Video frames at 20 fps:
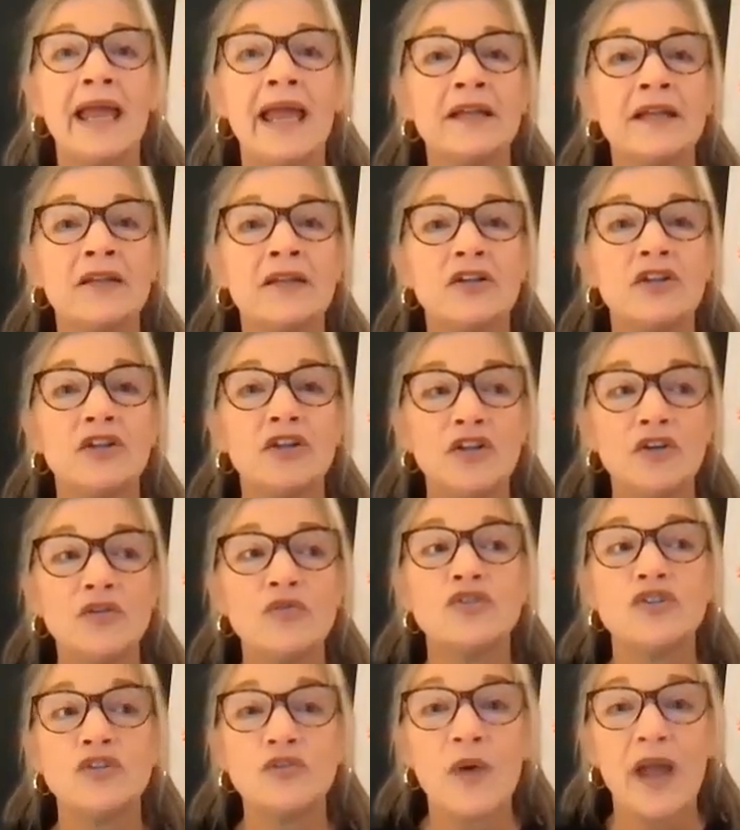And
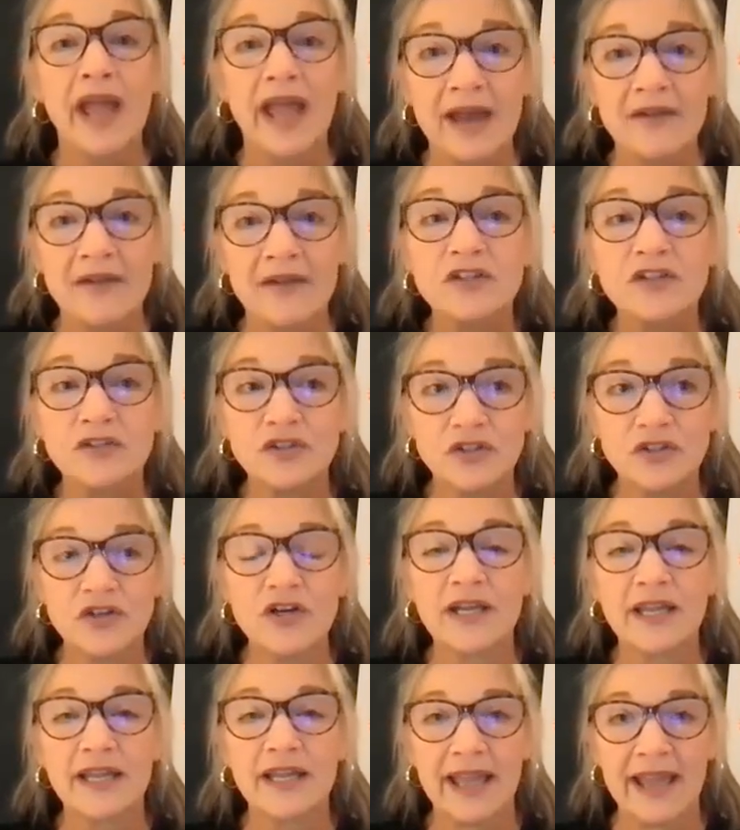you do have to
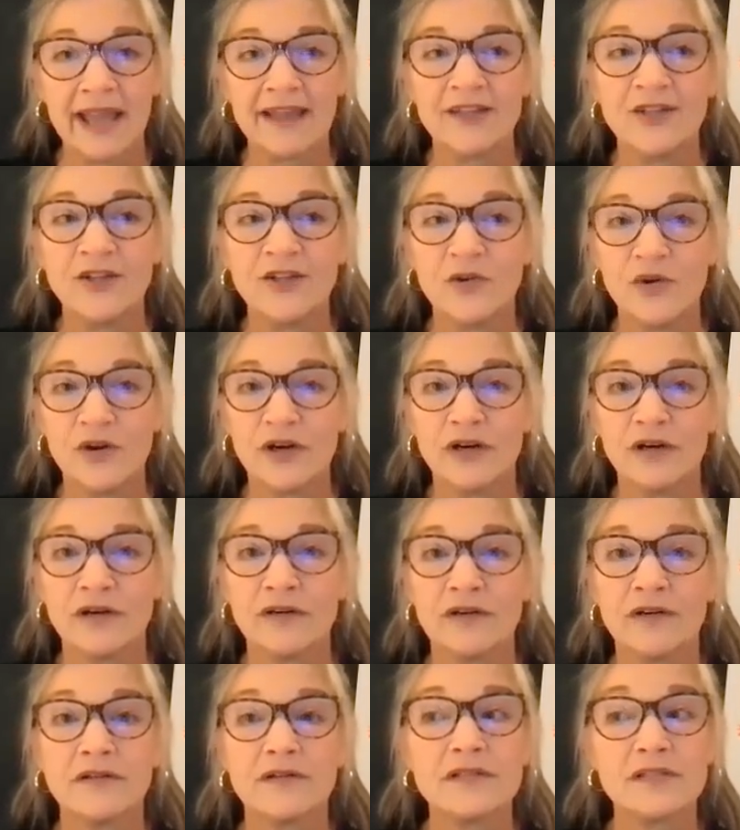look at
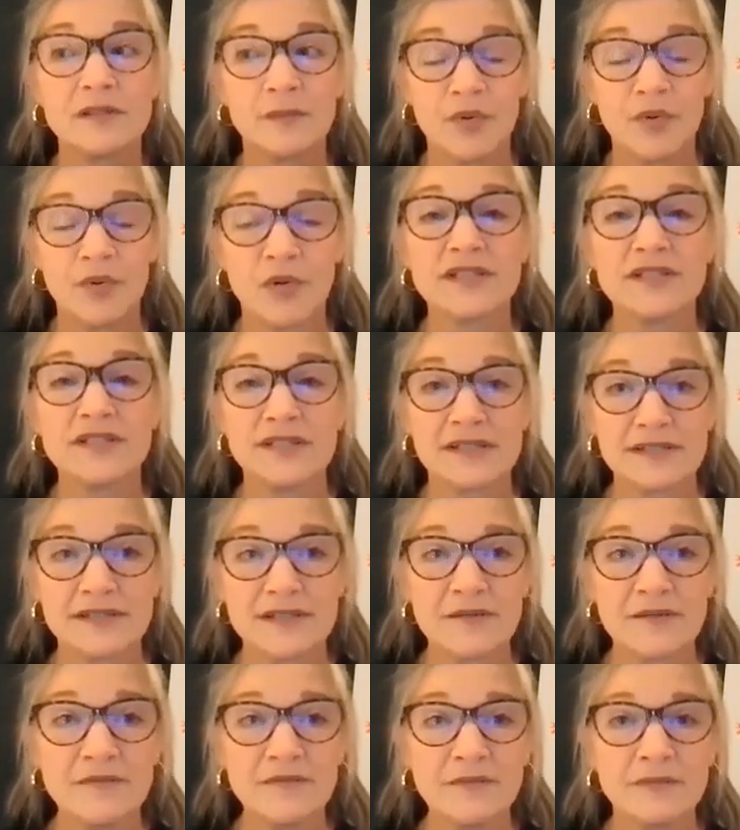your support
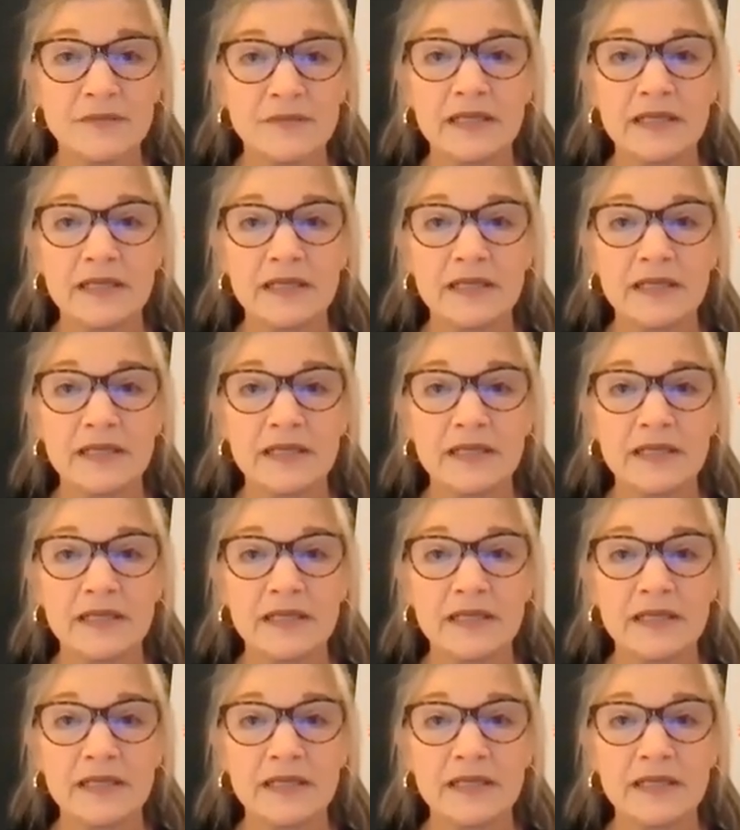system.